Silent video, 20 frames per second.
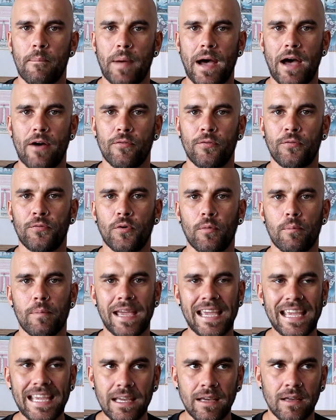but for
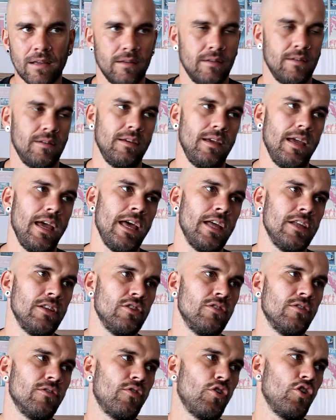me, and
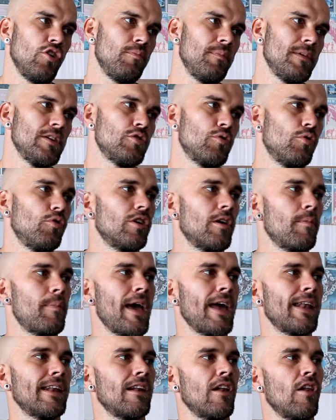you have heard me talk
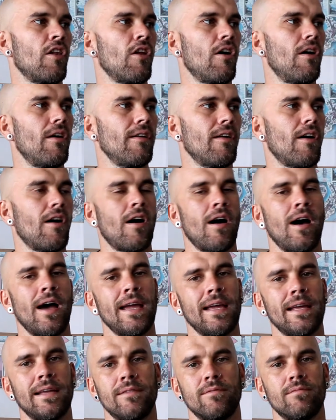about it a lot,
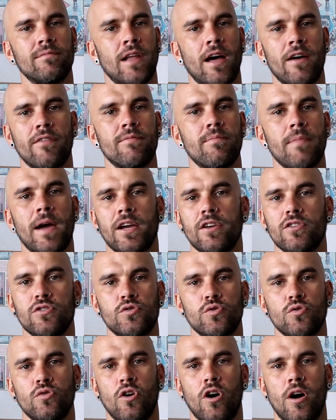I love making
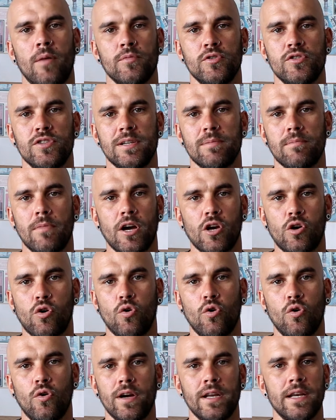sure I'm using my
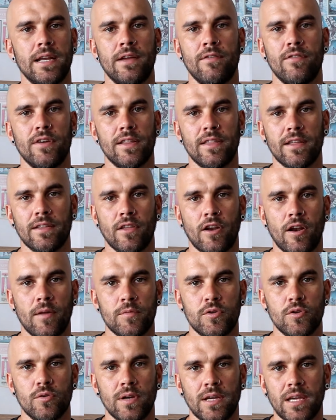core in everything that
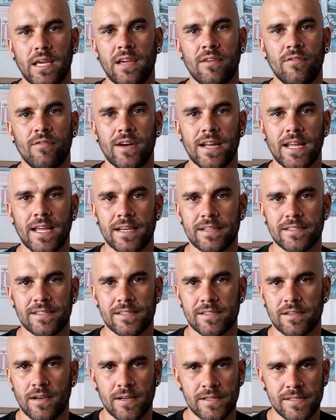I'm doing. Every
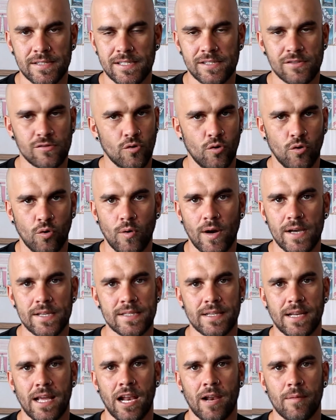exercise is
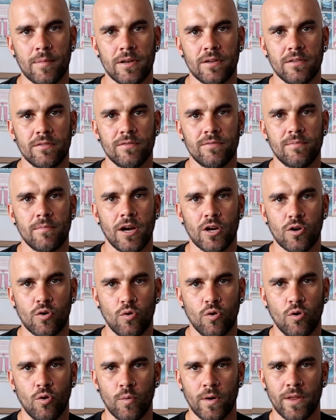always an element of my
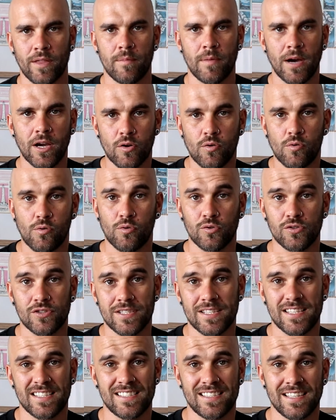core, whether my
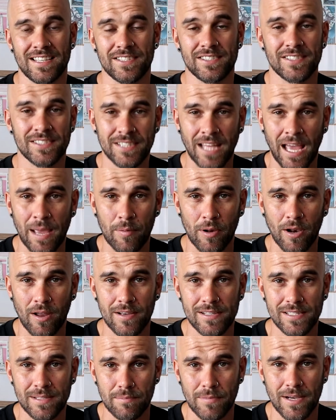core's just there
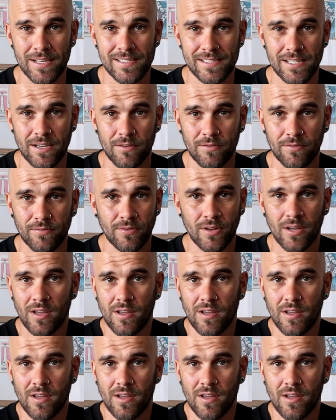stabilizing myself,